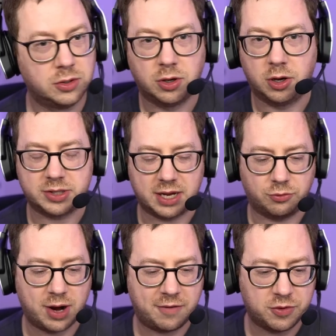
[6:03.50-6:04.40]
Okay,
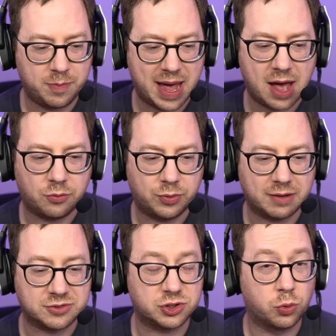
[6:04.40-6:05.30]
right off the bat, we
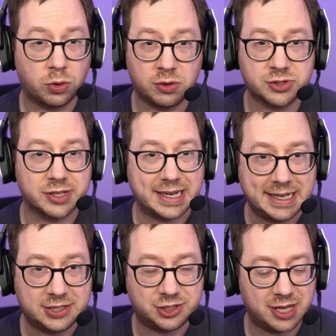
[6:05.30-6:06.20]
have squirrels on
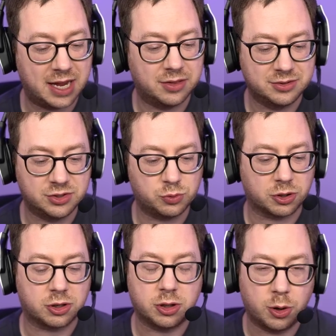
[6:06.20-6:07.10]
each lane. This is where
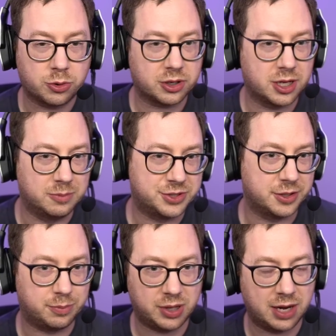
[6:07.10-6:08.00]
Cloak comes into
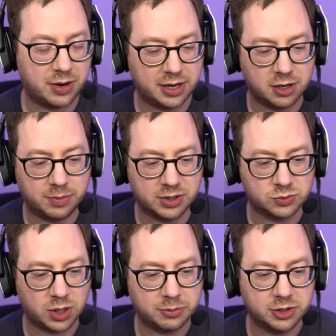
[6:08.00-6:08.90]
play right here because
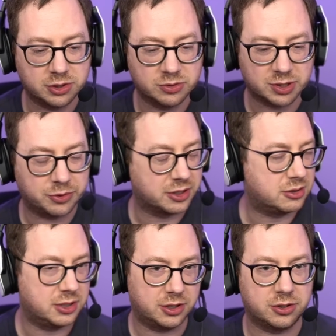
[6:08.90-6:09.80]
what I'm going to do is I'm going to
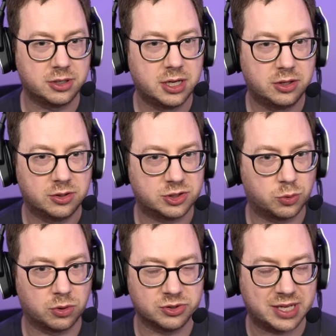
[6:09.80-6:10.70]
clear the
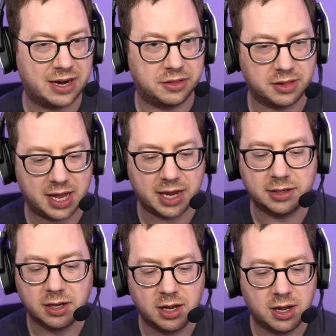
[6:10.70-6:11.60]
squirrels out of the lane.
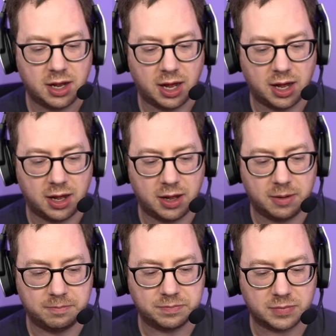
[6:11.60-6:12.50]

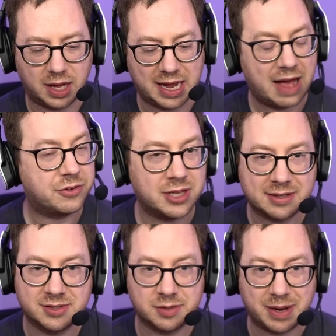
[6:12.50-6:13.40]
Um, I have
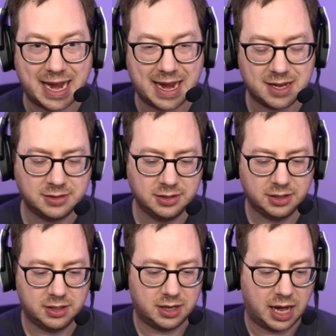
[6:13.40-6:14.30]
Galactus in my hand.
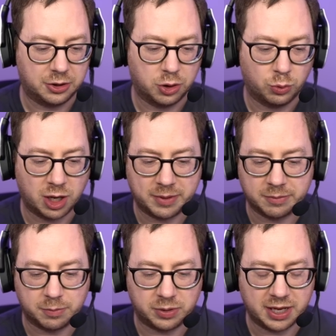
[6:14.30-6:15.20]
I don't know when I'll be able
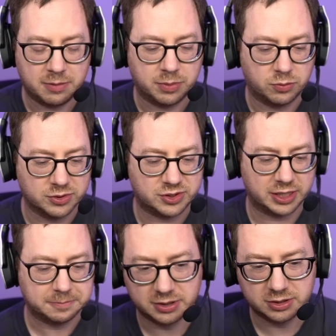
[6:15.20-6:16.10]
to play him, but we'll
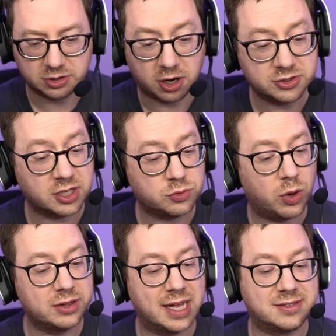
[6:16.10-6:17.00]
see. Cards cost
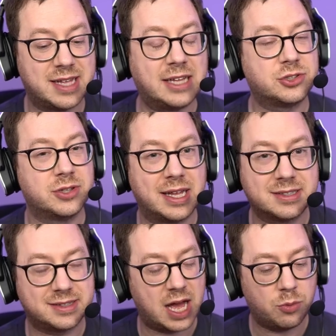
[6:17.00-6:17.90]
one less. That's good. That,
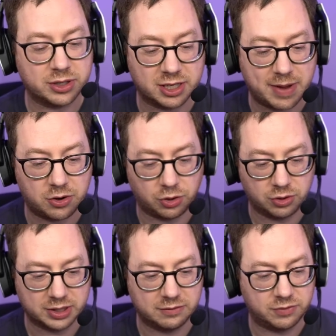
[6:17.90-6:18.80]
that will get him out
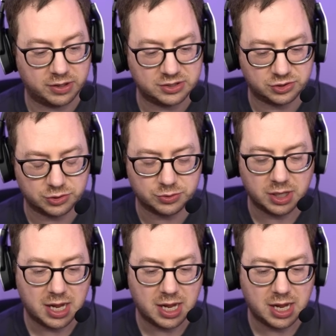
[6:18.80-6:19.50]
early very soon.